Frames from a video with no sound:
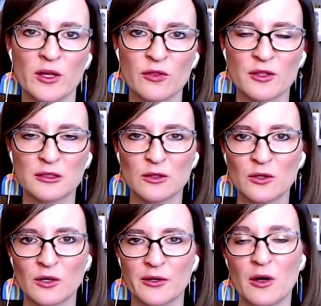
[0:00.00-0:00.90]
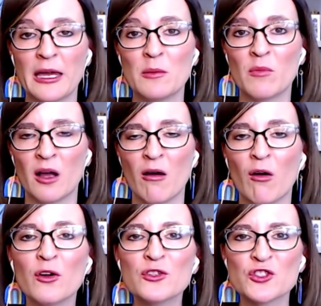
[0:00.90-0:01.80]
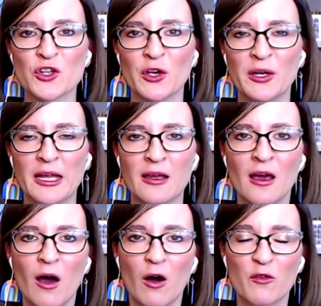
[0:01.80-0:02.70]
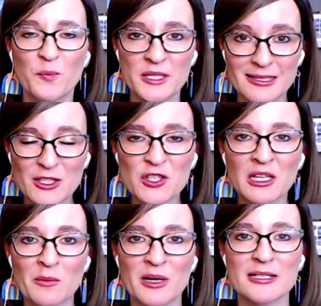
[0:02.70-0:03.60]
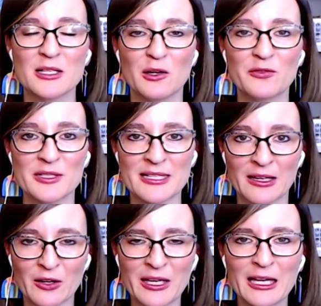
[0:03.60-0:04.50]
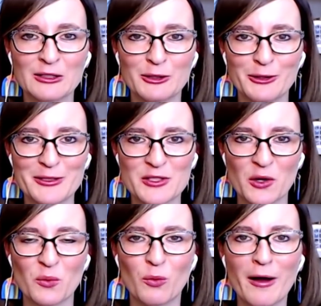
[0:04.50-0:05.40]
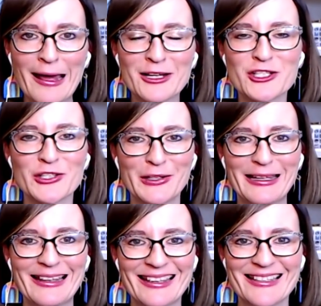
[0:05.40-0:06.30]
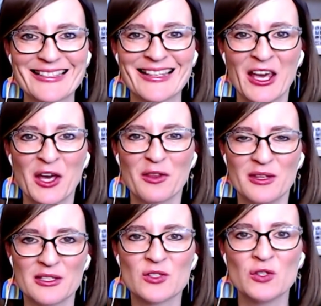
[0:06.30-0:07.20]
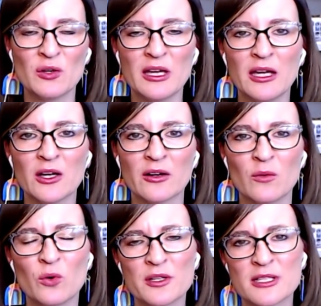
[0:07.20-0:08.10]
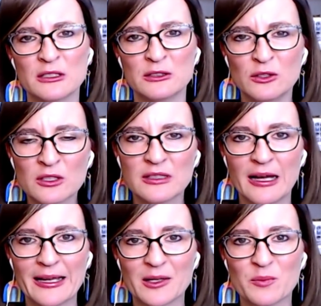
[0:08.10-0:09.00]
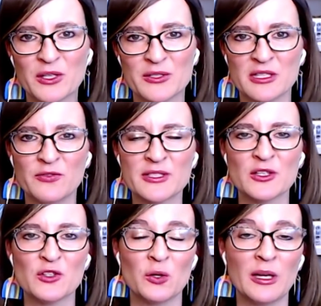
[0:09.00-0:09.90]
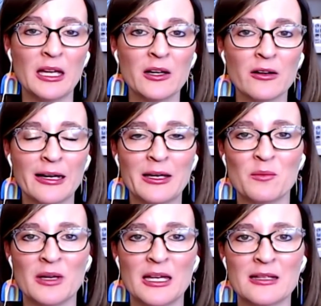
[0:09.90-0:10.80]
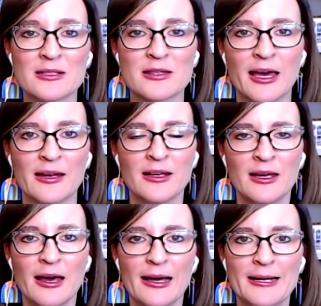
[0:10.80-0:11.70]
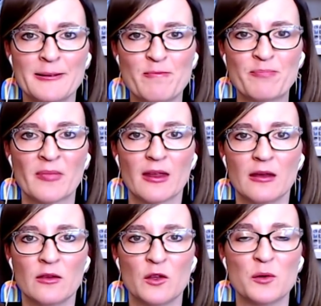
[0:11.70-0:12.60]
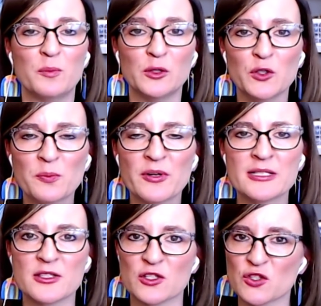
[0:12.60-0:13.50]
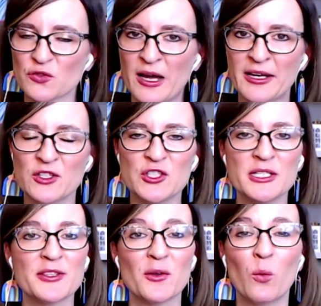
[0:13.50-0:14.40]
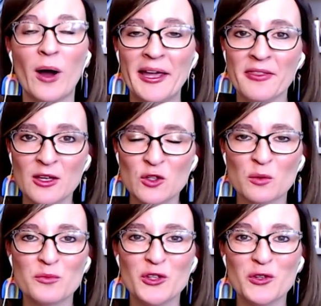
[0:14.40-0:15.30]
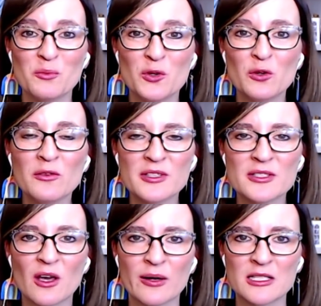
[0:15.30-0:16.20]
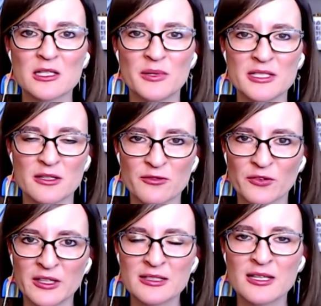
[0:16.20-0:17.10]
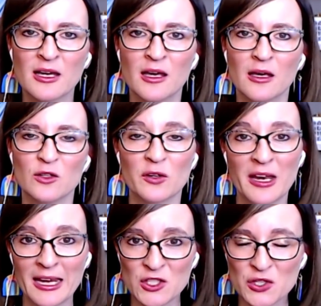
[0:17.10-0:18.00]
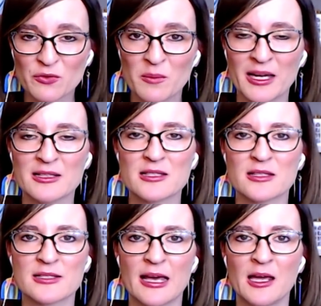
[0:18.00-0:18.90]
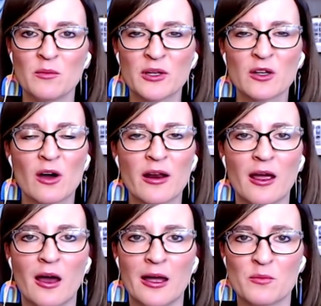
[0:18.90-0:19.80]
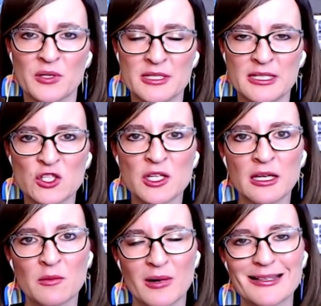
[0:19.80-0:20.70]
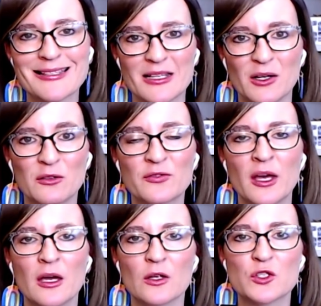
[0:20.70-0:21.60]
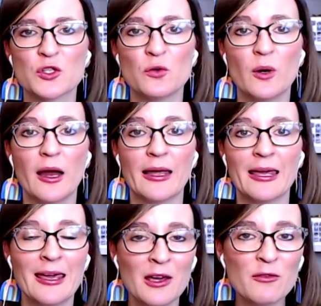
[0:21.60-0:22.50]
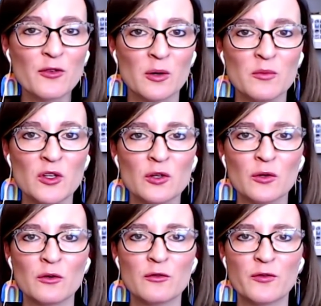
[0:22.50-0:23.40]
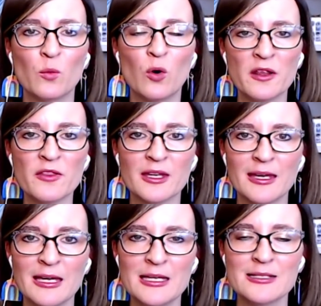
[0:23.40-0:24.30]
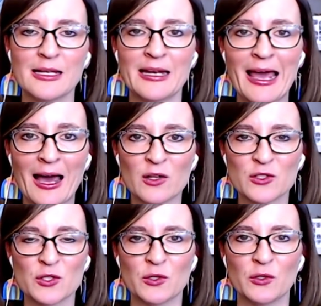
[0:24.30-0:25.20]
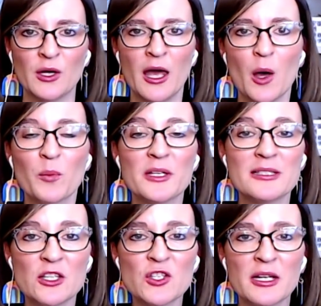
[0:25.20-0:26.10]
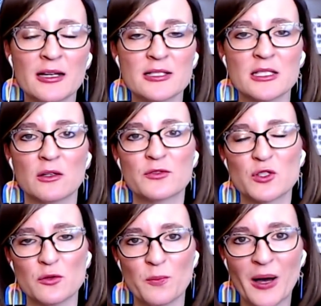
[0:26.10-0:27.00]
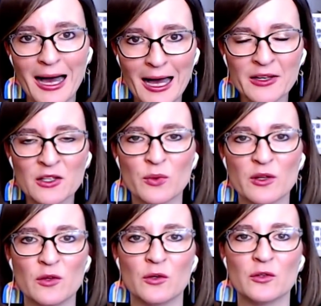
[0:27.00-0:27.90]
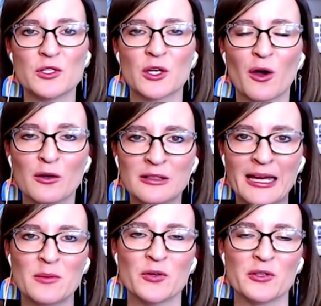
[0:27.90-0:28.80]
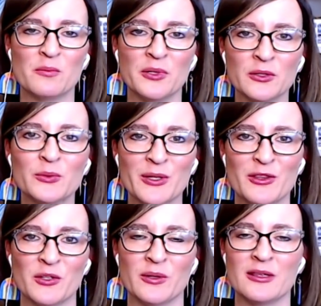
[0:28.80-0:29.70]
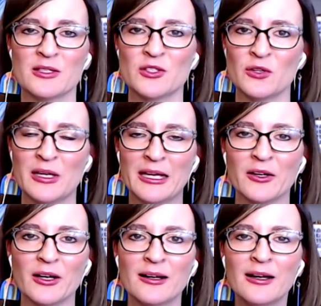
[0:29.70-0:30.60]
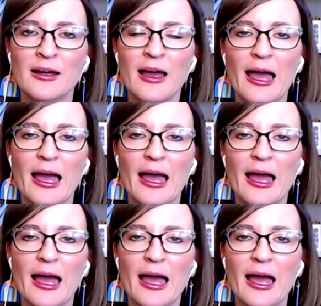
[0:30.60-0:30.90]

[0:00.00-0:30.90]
with the Lord in my own journey of positioning myself and saying, okay, Lord, so what actually is this new era and what does it look like? Because if it's a new era, it means that. Um, the, the, blueprints, the strategies, the way that you, you move is going to be different. Your nature remains the same, but God, I, I'm positioning myself to hear from you for what are the keys in how to position ourselves to partner with you, to co labor and build with you in this new era.